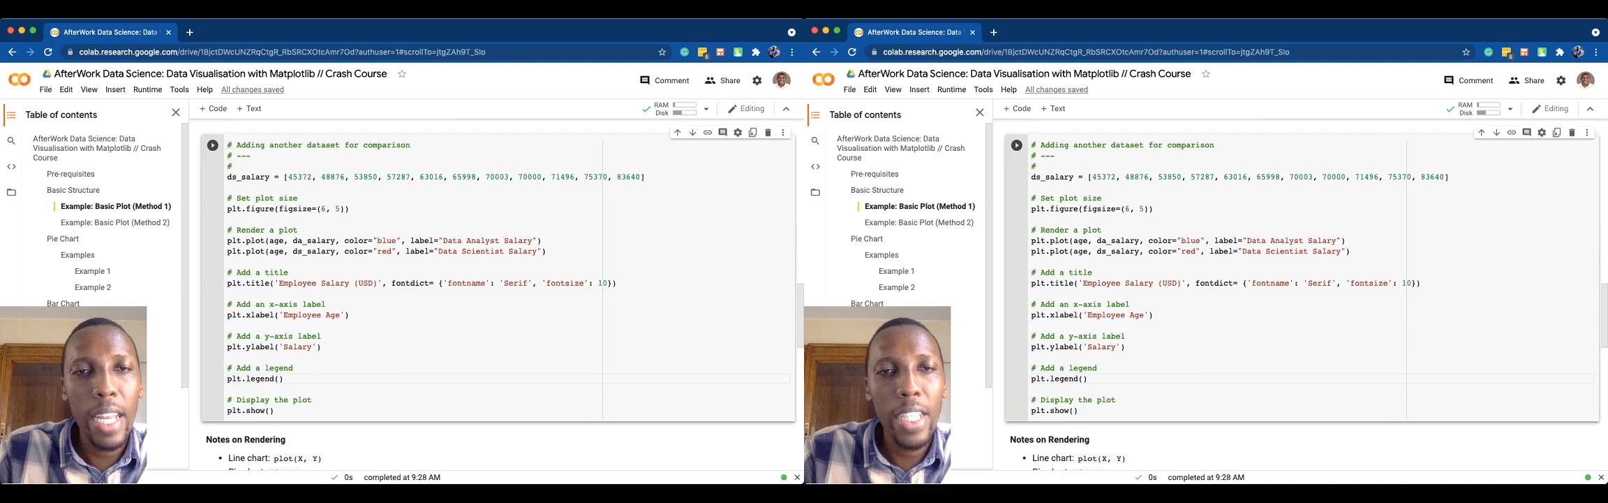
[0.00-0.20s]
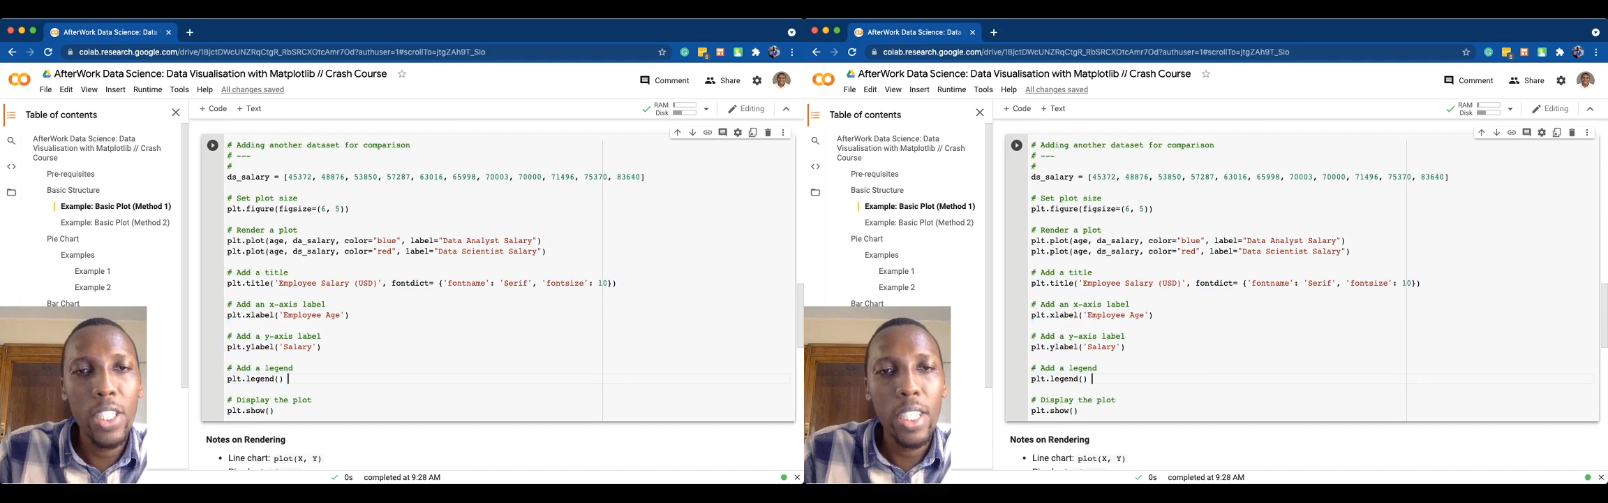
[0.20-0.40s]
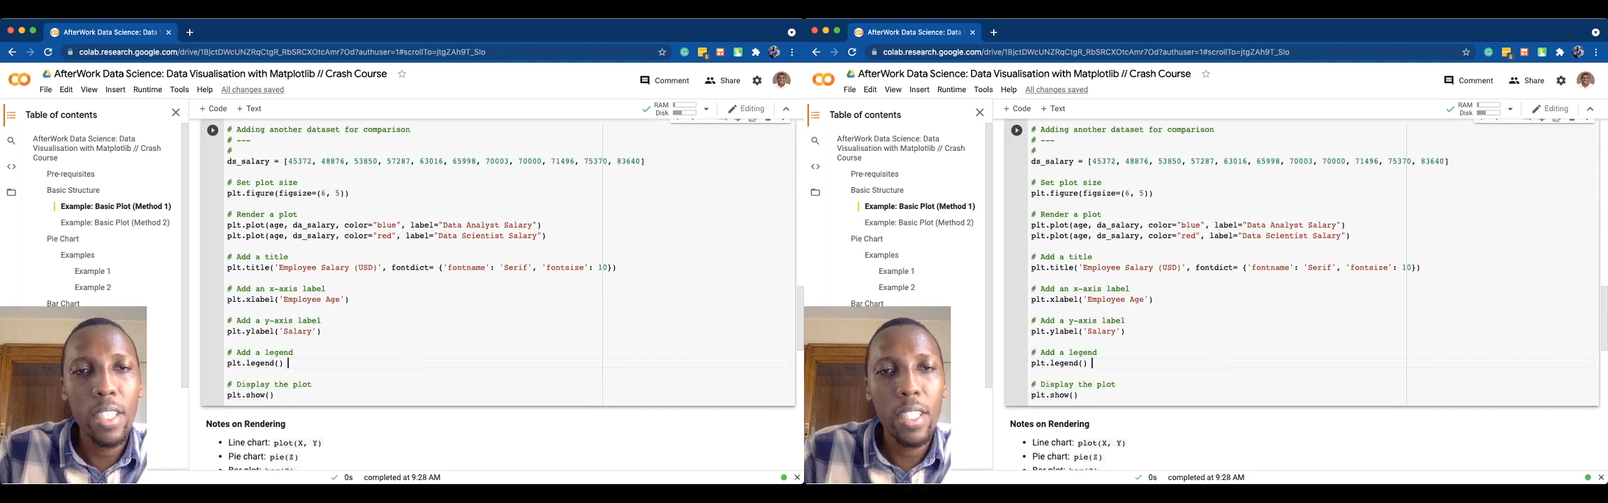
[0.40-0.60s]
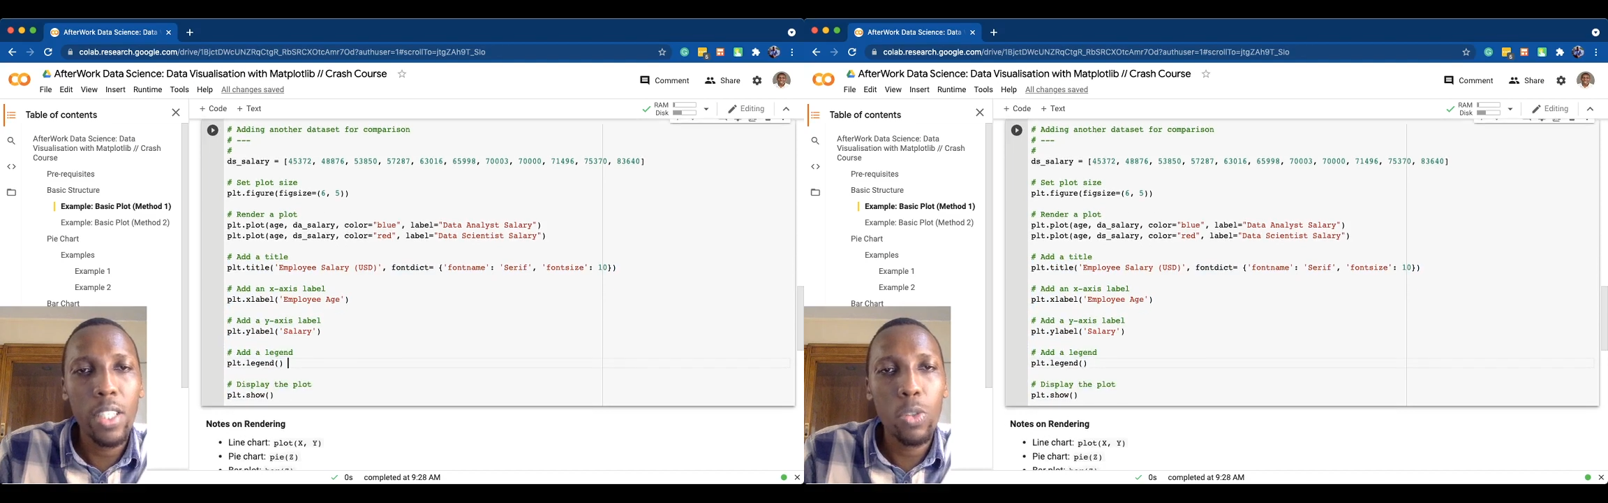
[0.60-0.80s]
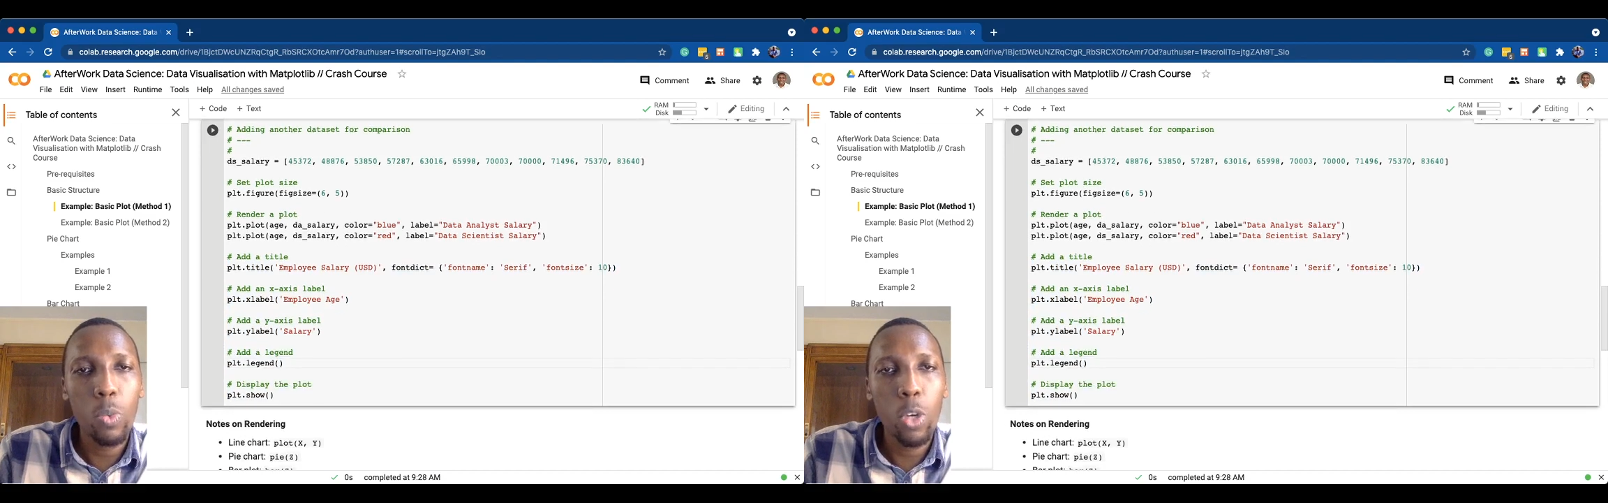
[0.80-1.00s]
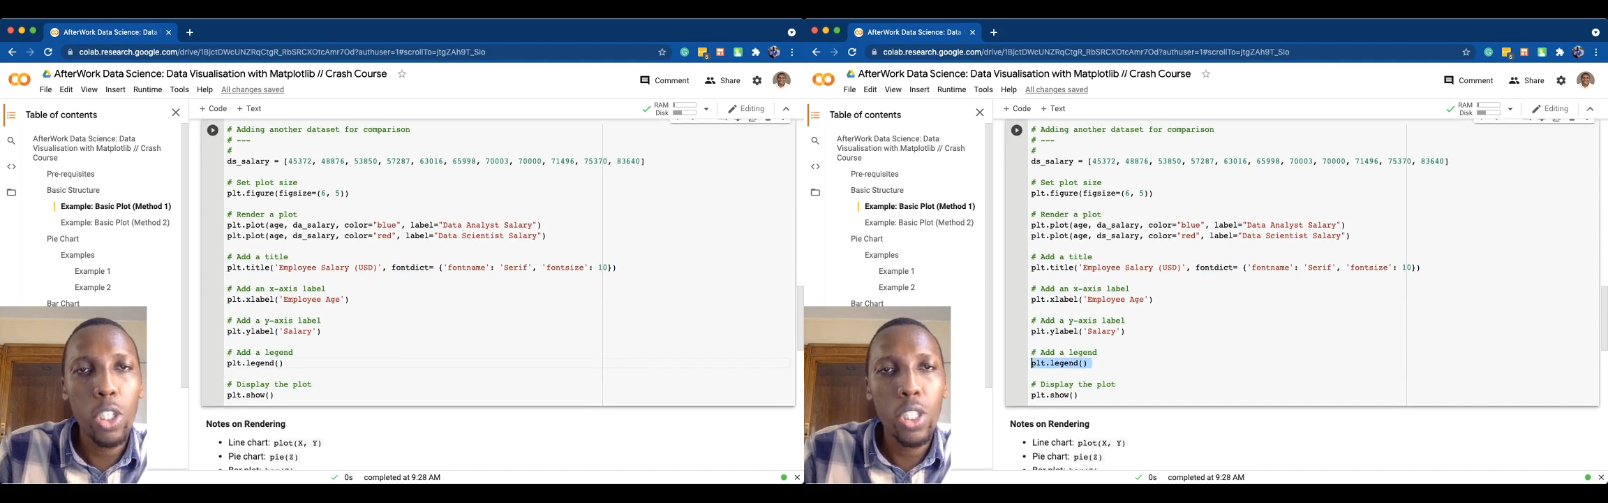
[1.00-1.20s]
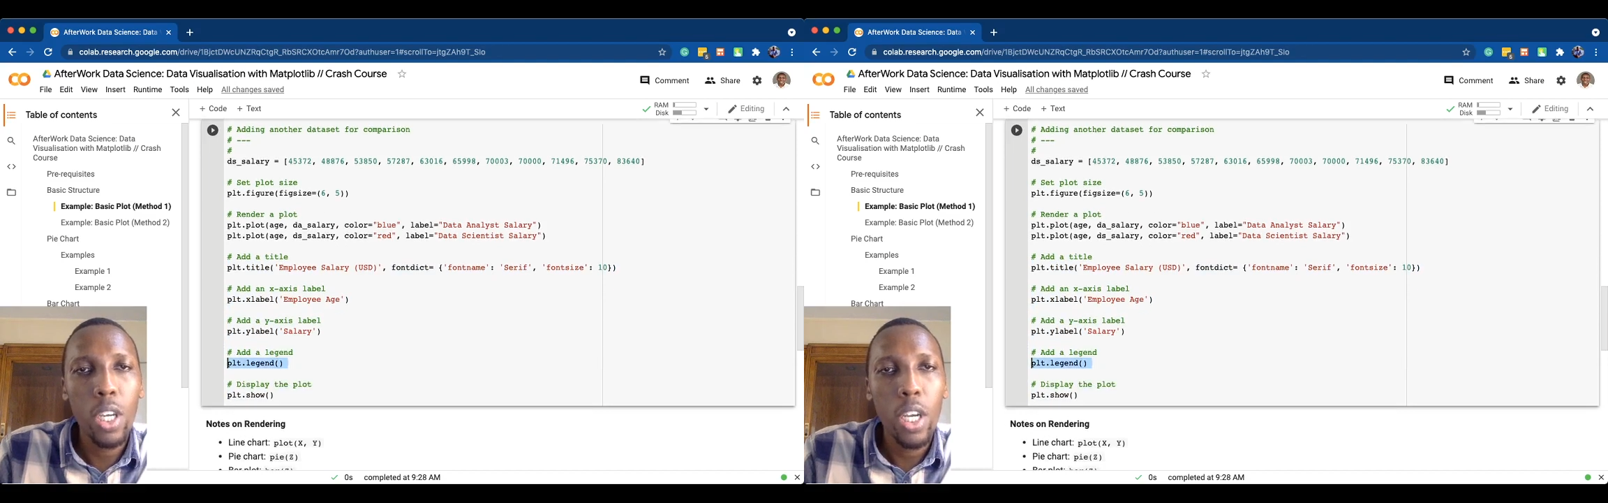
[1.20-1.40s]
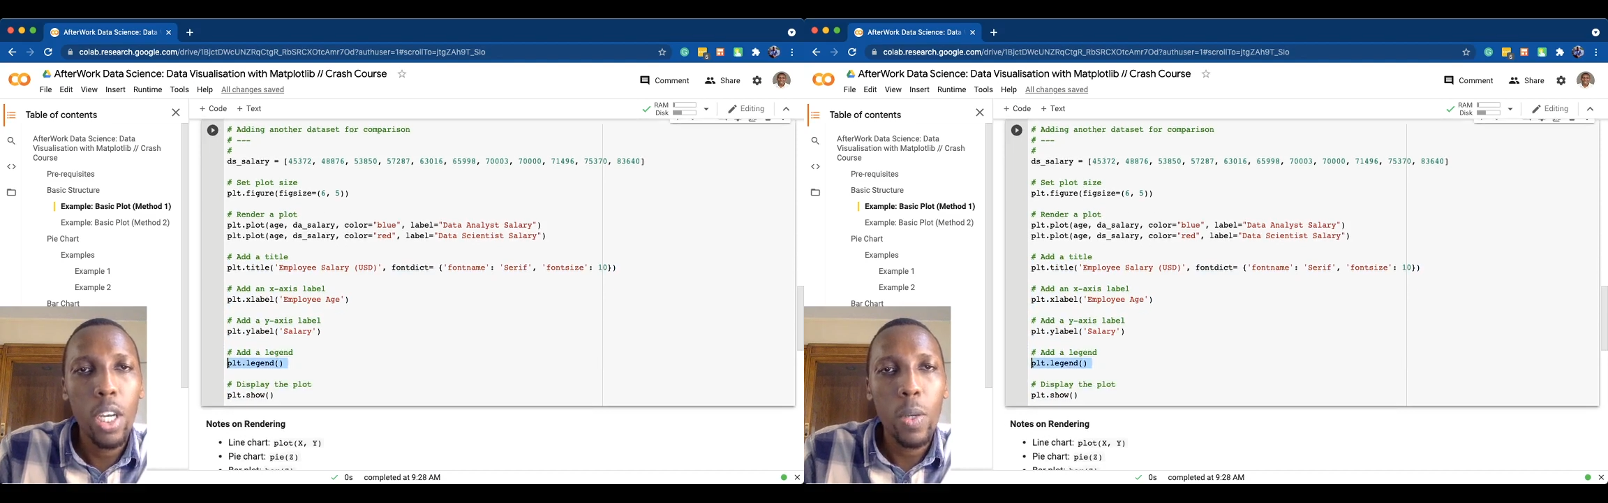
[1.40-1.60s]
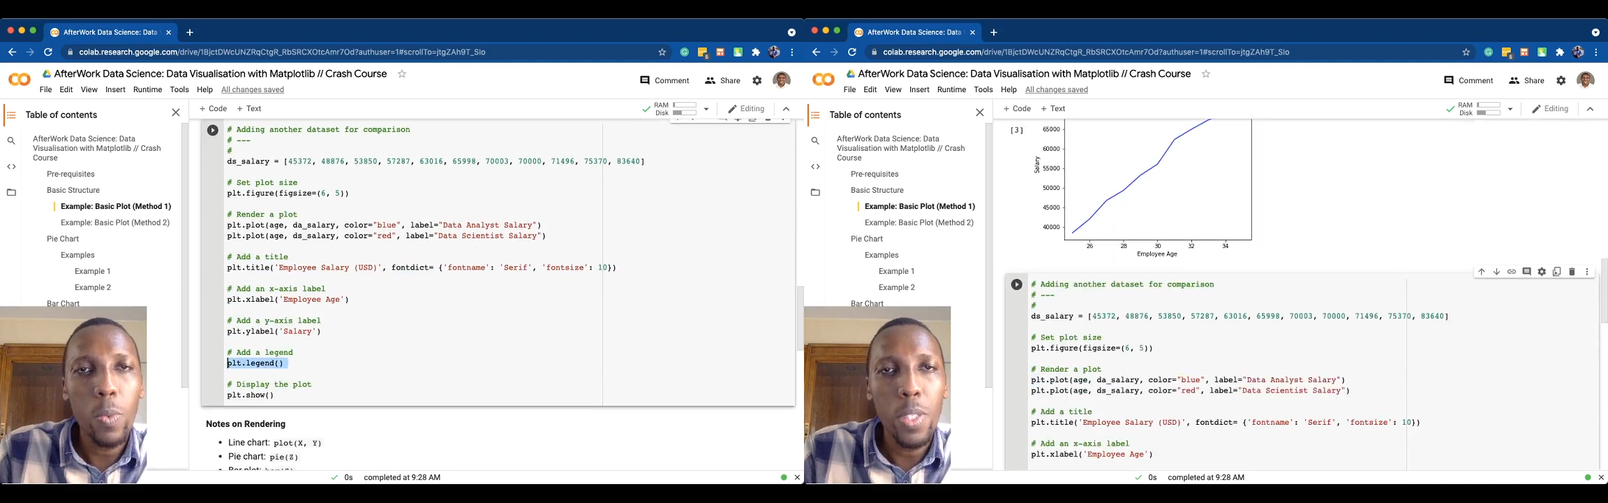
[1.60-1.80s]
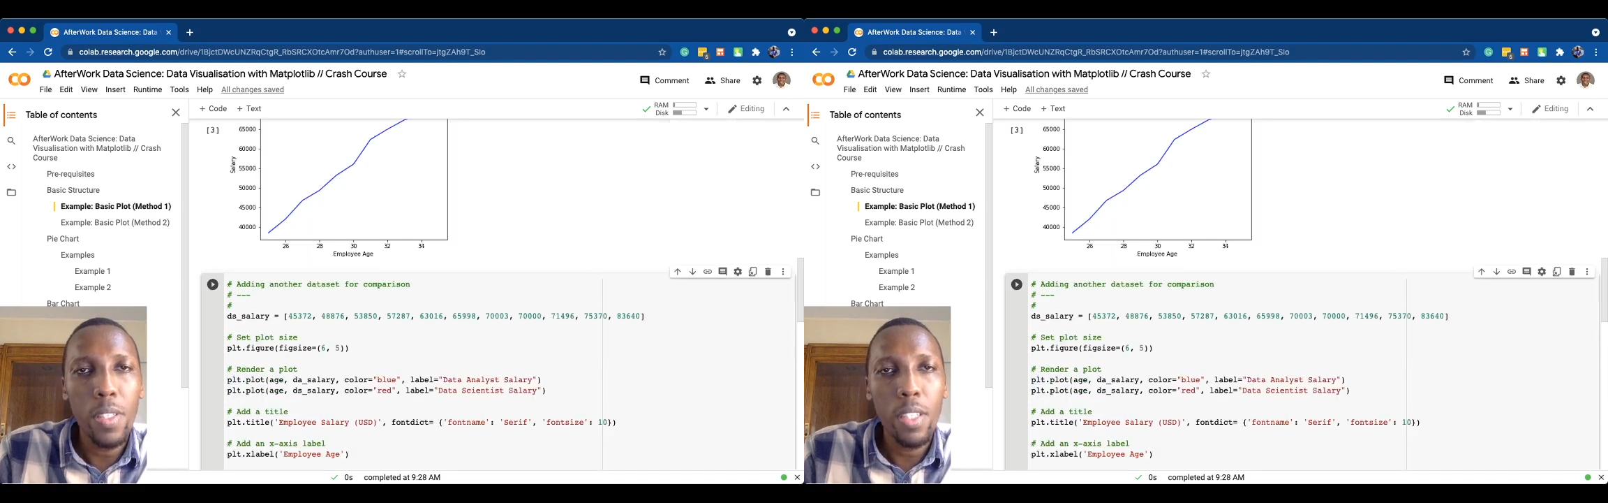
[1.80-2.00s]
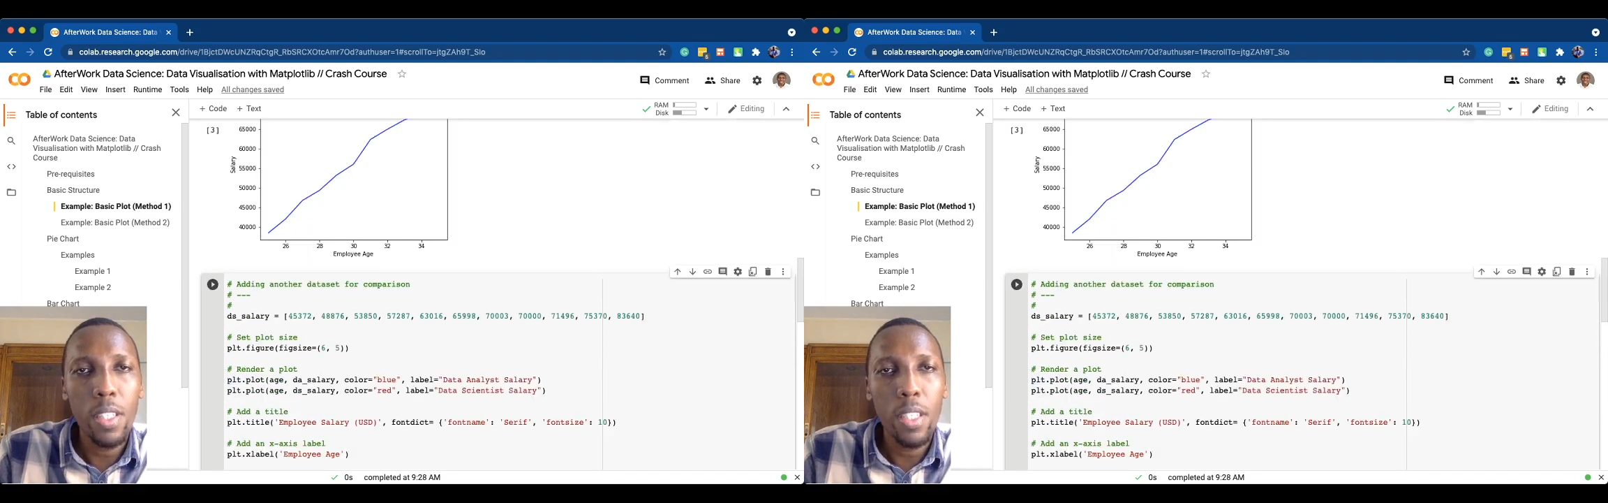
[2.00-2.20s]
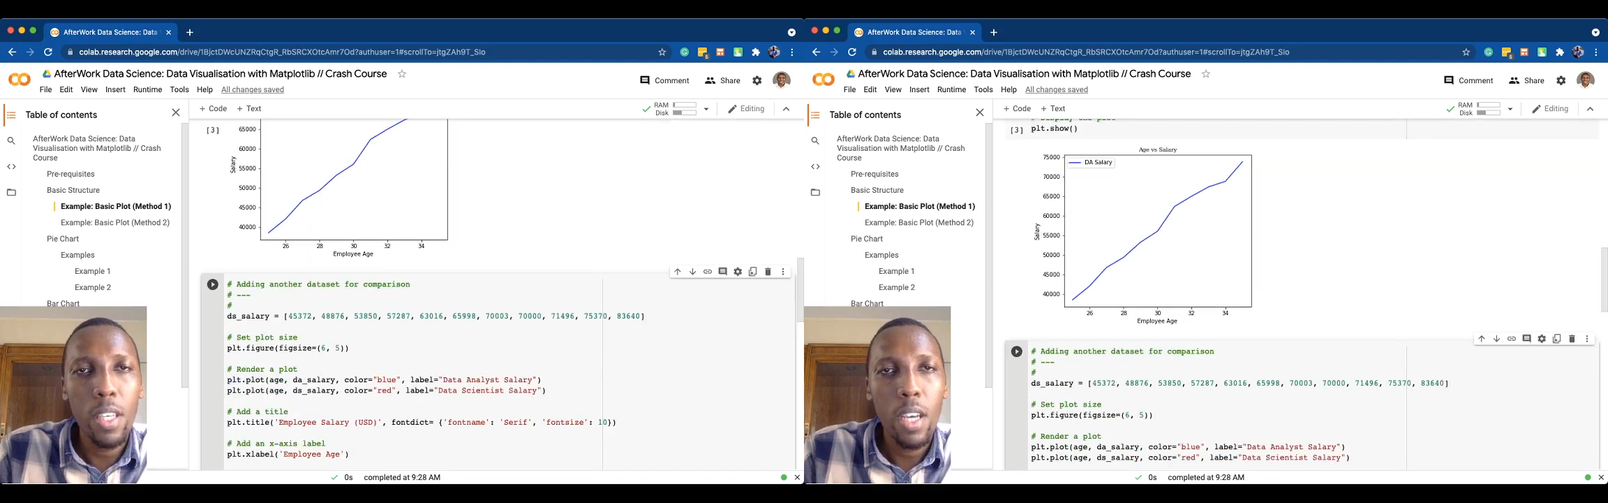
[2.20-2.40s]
legend is what we see